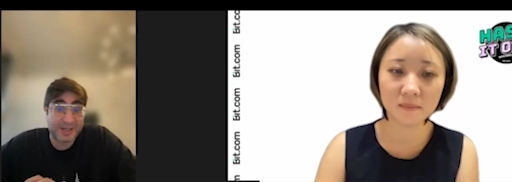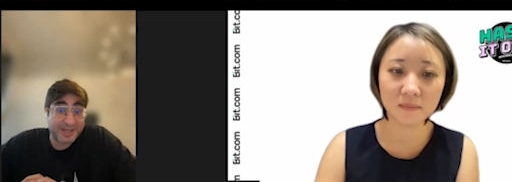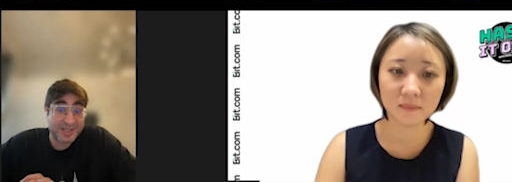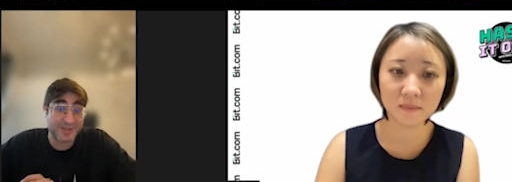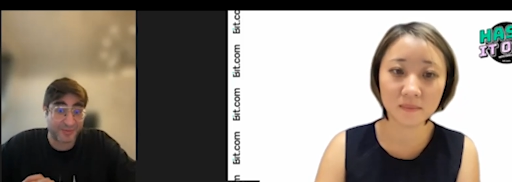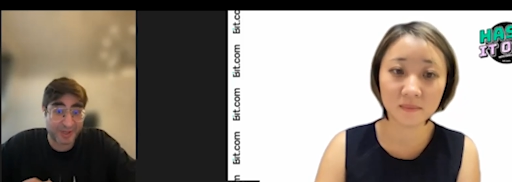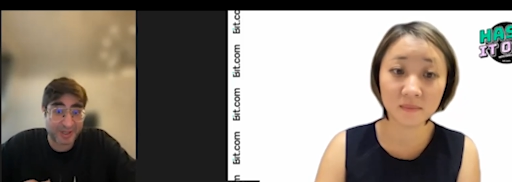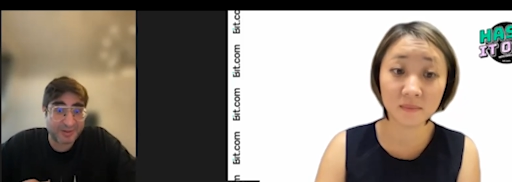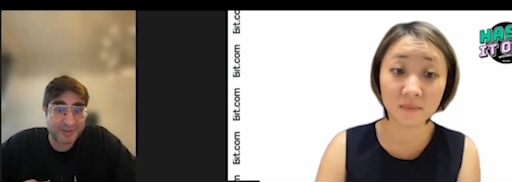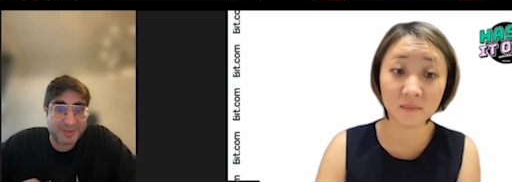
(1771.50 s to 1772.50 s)
Speaker 1: and that is
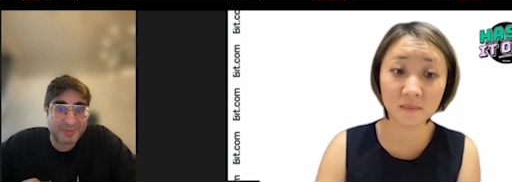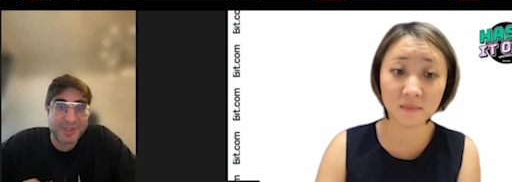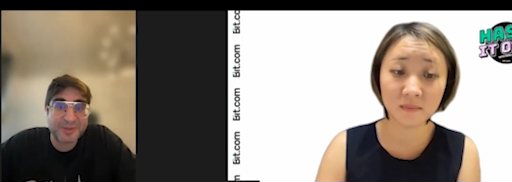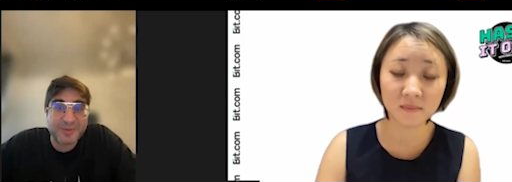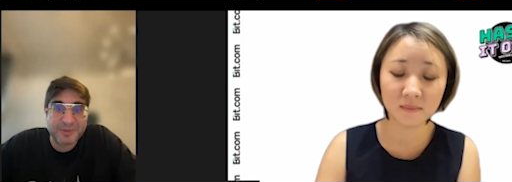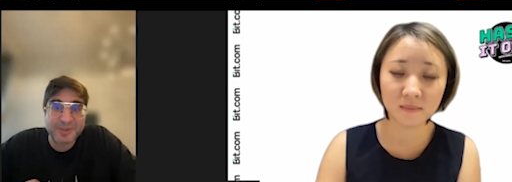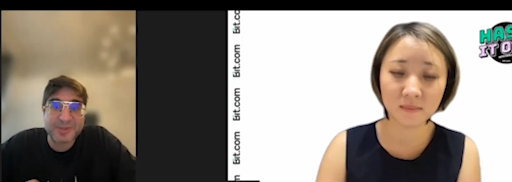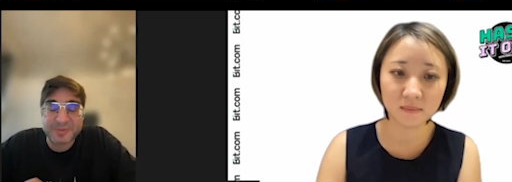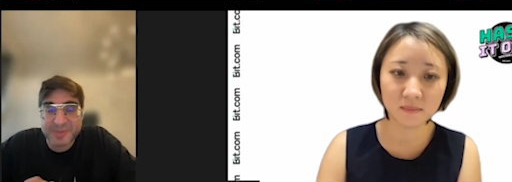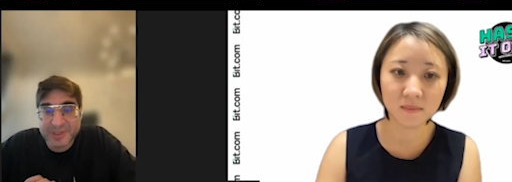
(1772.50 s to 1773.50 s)
fair, right? But if you
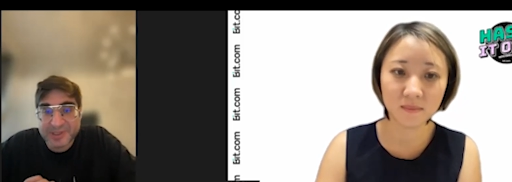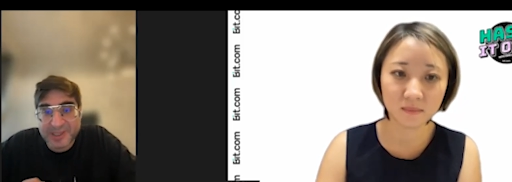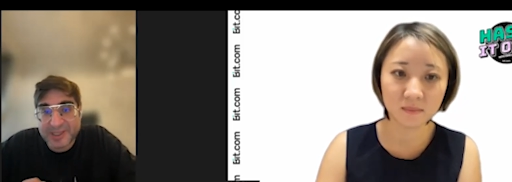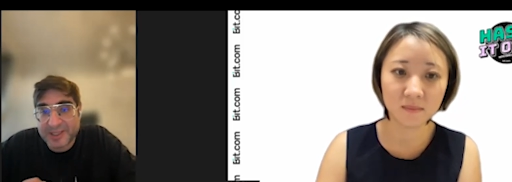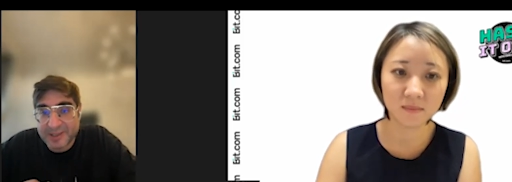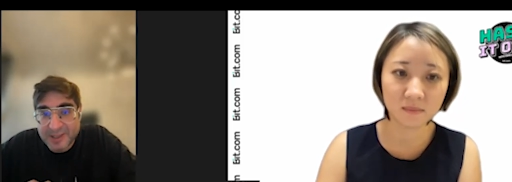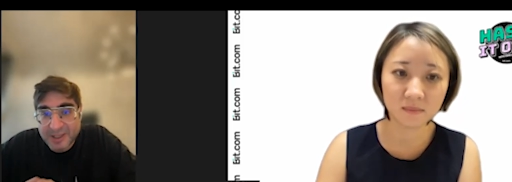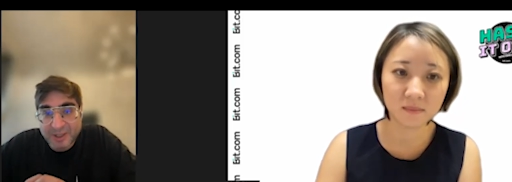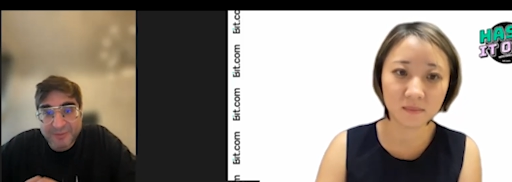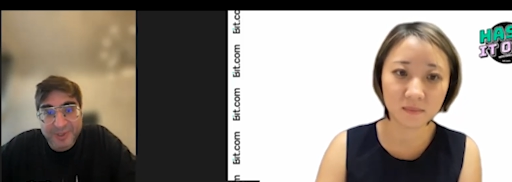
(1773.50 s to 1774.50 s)
want to build a
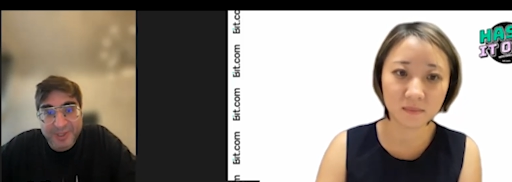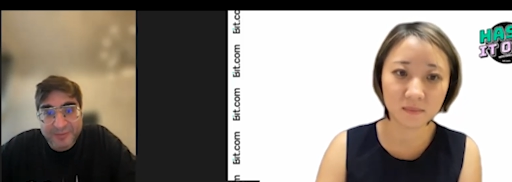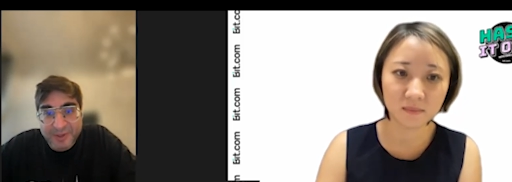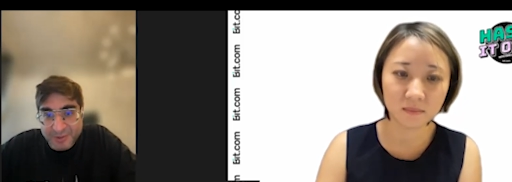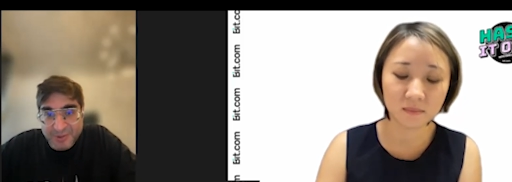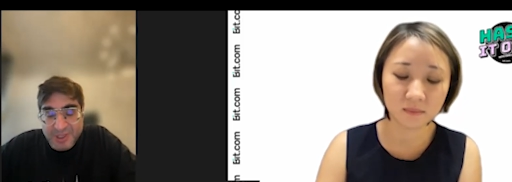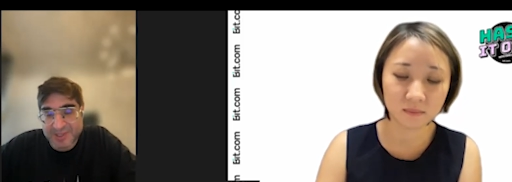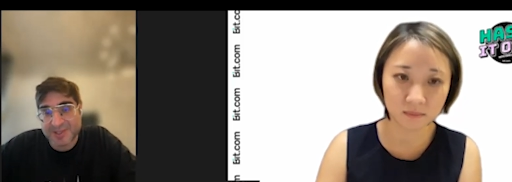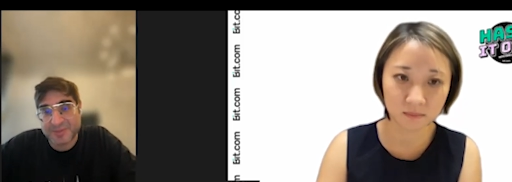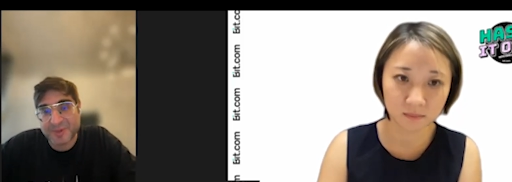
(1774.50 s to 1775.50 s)
whatever to
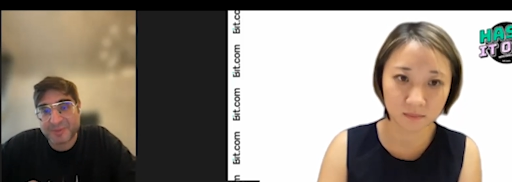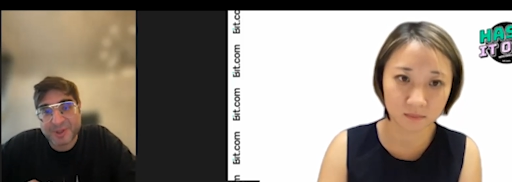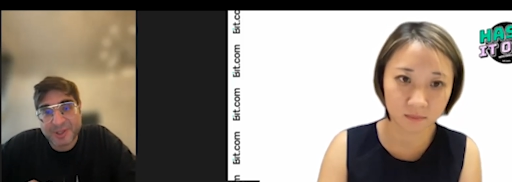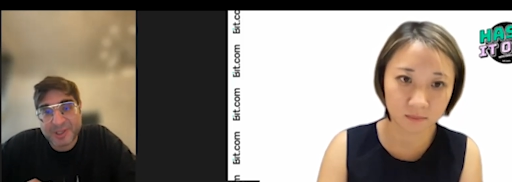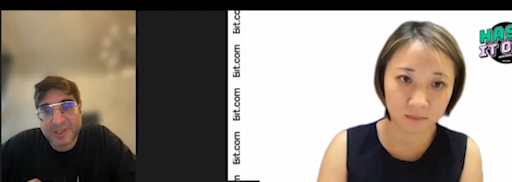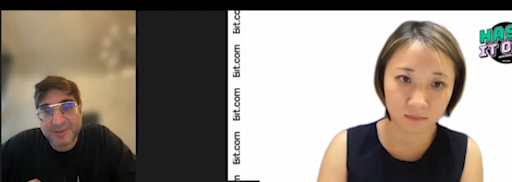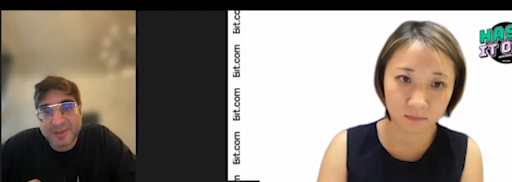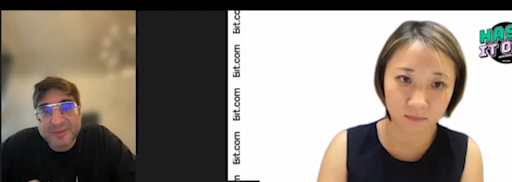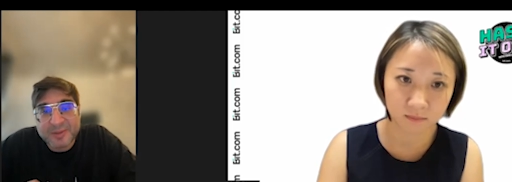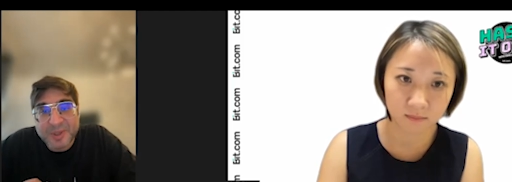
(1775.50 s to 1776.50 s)
customer
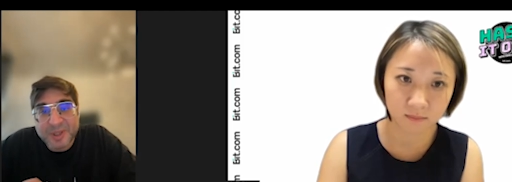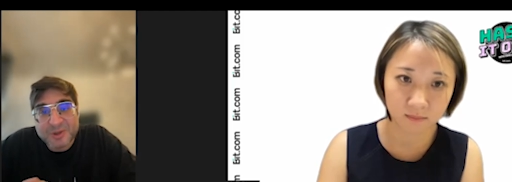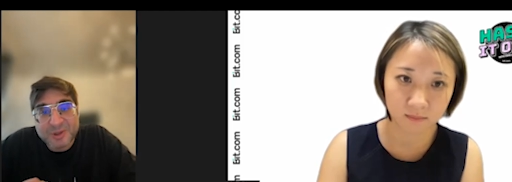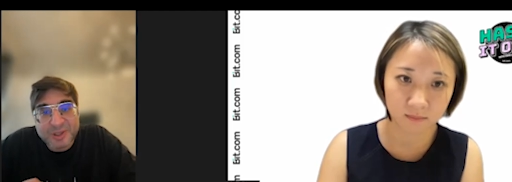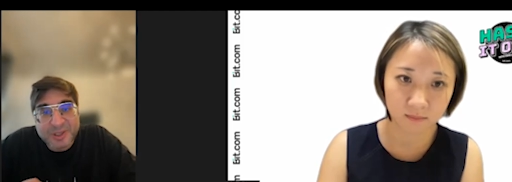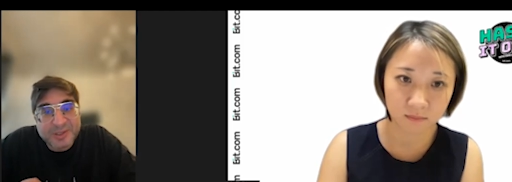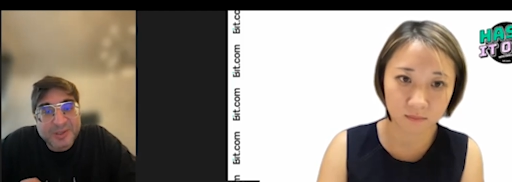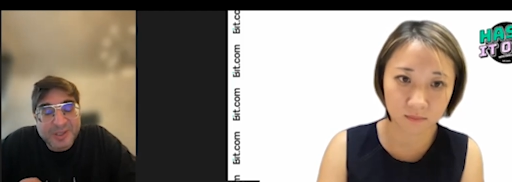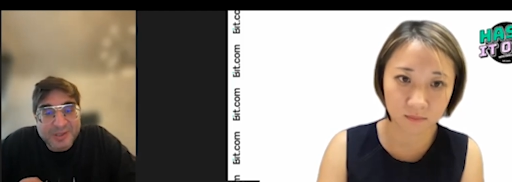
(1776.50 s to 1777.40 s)
product, you have to make sure that